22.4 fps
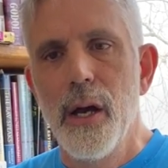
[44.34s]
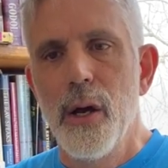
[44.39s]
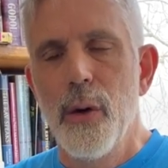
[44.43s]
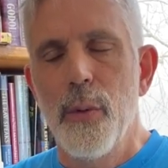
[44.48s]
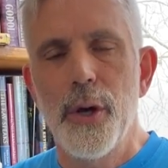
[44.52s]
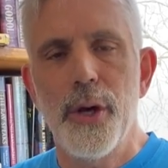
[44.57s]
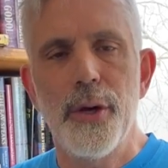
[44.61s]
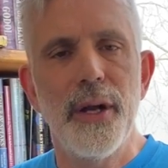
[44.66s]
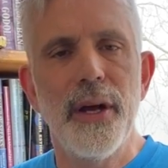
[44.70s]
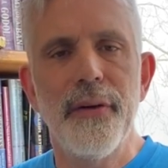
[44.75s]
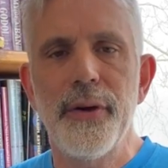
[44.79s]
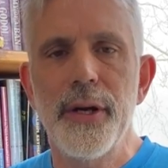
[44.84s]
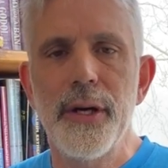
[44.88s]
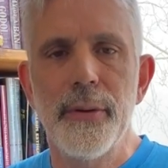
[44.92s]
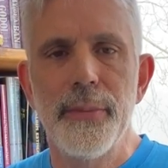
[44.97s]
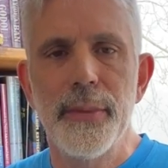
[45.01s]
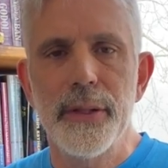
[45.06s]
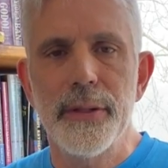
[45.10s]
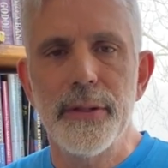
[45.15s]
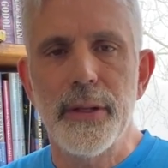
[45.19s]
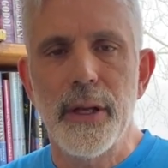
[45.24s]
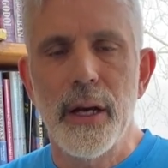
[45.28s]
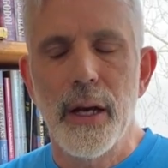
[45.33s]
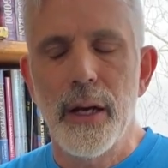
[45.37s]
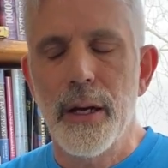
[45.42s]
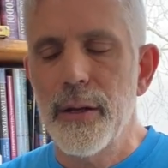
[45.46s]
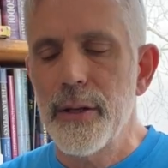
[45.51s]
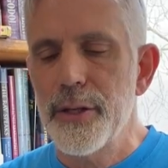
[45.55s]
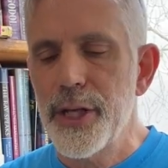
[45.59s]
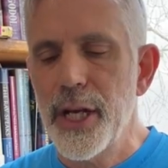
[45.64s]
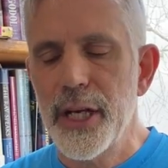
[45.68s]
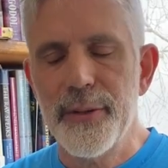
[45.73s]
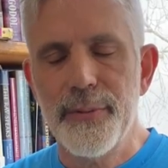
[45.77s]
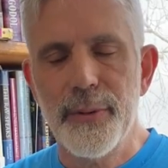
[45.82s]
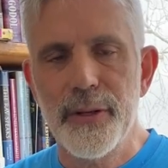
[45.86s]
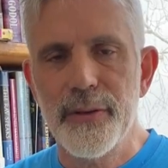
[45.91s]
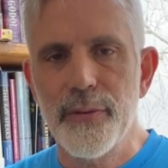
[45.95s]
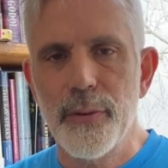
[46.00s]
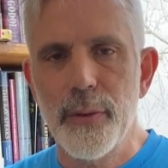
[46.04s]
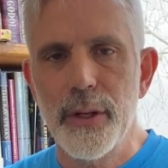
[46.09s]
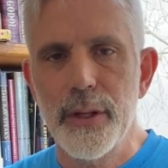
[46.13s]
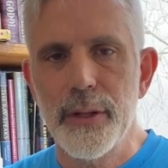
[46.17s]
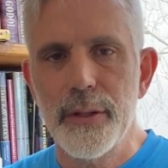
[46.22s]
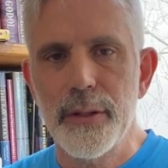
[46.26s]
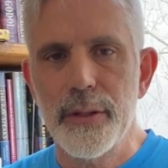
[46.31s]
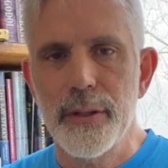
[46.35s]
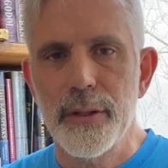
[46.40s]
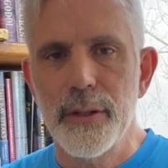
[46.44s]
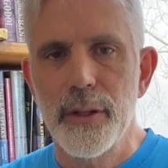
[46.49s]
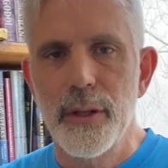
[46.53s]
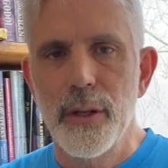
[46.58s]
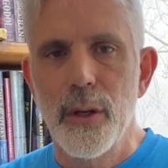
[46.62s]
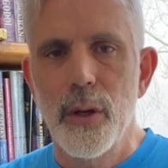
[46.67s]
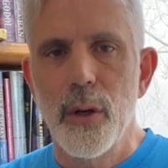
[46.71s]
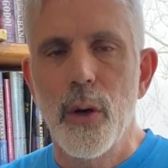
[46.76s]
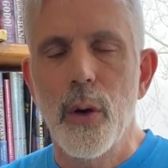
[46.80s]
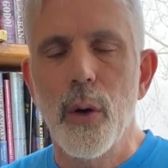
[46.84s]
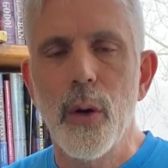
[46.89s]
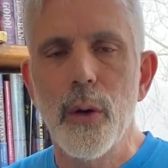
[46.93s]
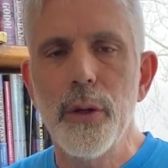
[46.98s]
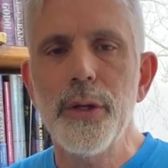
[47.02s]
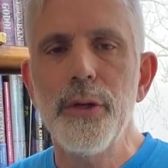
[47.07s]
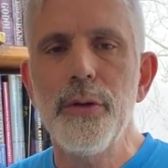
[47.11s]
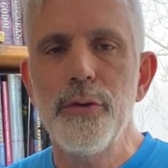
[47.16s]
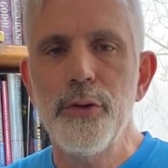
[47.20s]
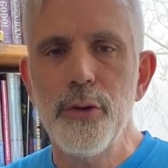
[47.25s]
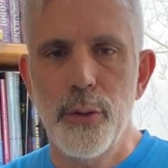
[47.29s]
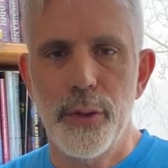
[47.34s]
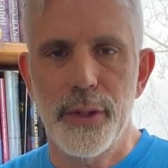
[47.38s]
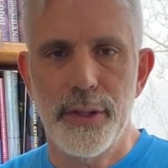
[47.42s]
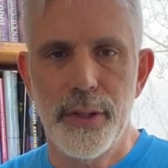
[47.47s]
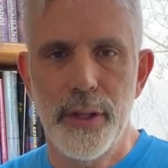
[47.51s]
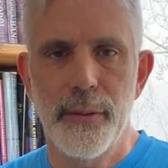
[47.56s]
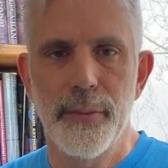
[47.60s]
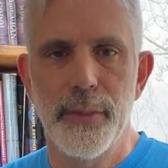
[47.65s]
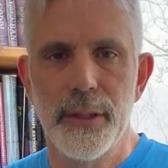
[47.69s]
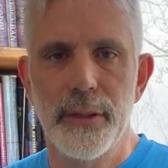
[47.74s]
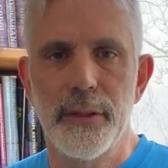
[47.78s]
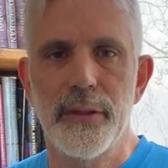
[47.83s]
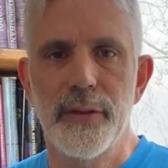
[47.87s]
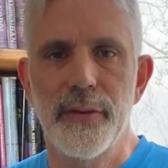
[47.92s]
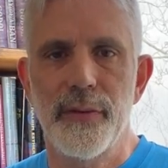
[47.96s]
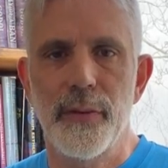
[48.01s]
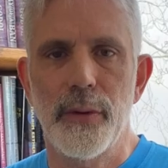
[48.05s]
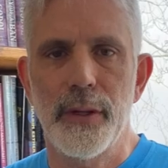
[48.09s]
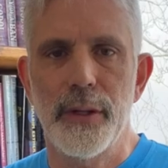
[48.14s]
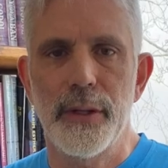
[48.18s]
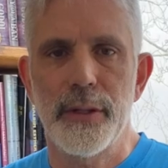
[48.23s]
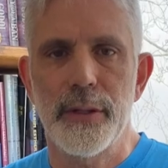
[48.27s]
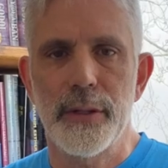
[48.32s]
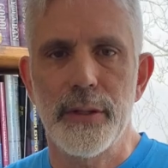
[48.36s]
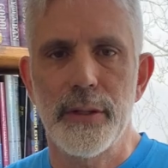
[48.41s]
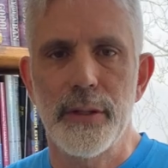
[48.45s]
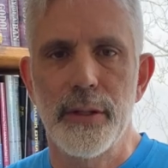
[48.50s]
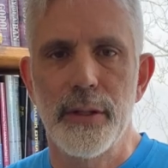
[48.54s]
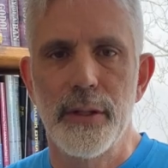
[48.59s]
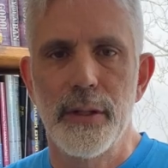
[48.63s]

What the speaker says: Where you never hear Shakespeare's voice, all you do is hear Milton's voice.